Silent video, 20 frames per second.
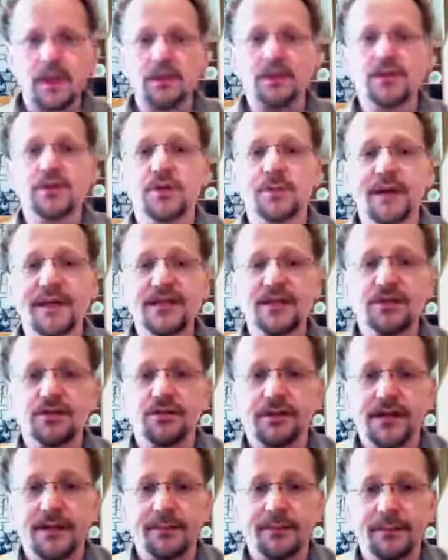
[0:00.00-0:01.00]
2x2
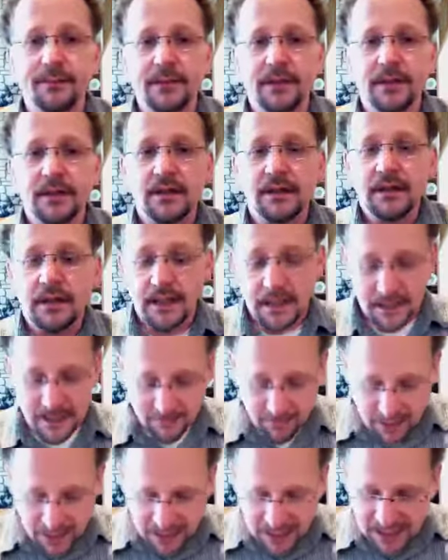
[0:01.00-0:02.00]
rib.
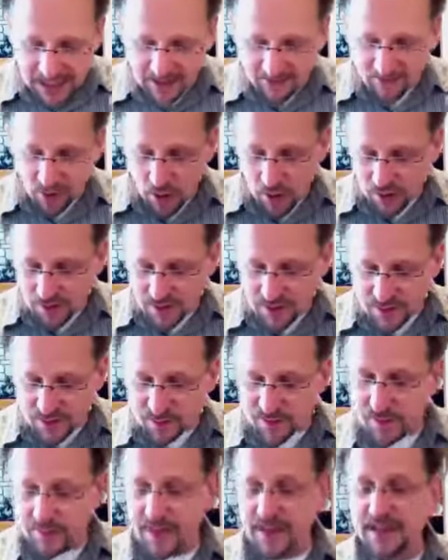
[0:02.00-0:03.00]
I have also
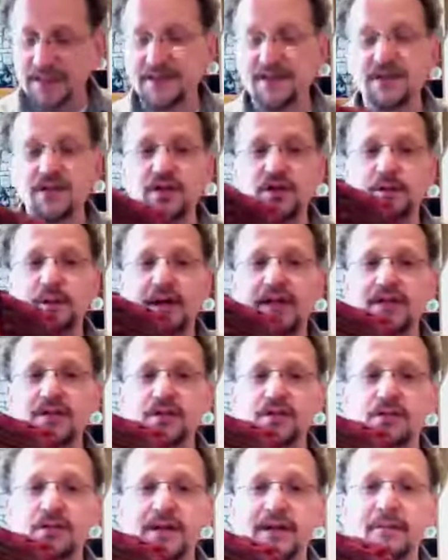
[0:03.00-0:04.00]
repeated the
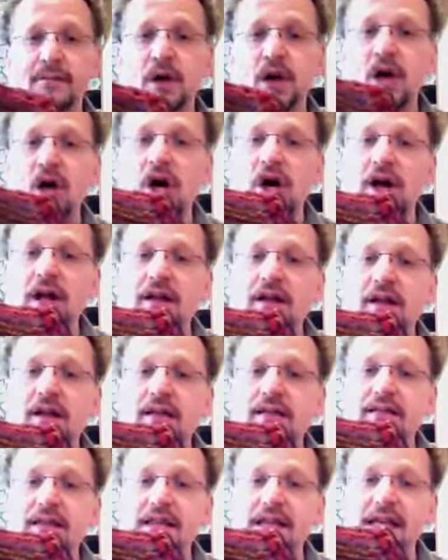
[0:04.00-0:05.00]
2x2 rib on
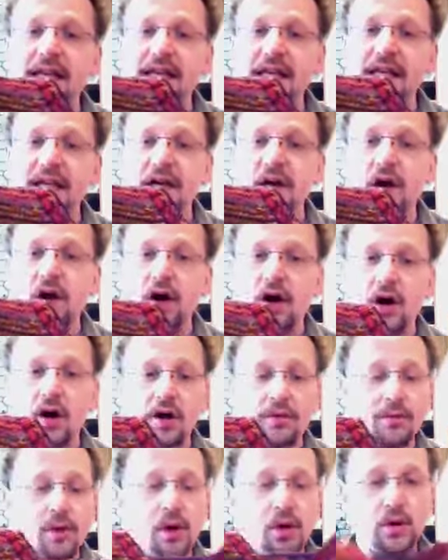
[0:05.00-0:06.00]
the
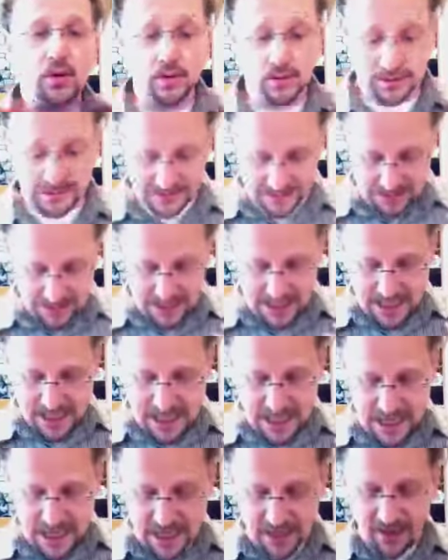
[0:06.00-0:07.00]
armholes
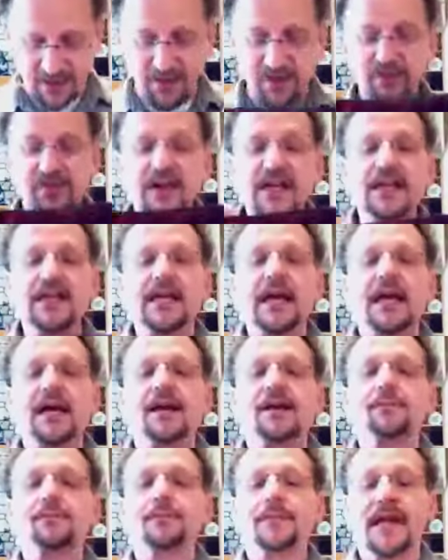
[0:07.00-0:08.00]
and the V-neck.
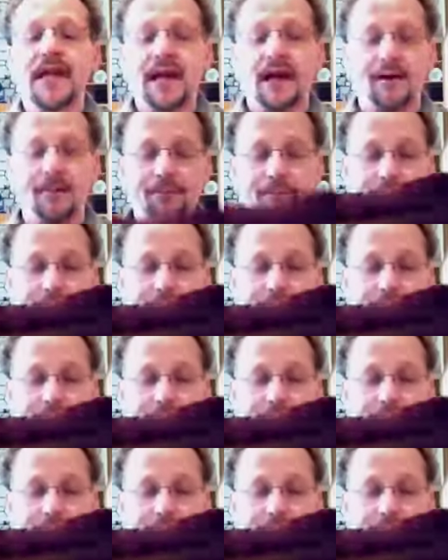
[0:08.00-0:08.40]
Now,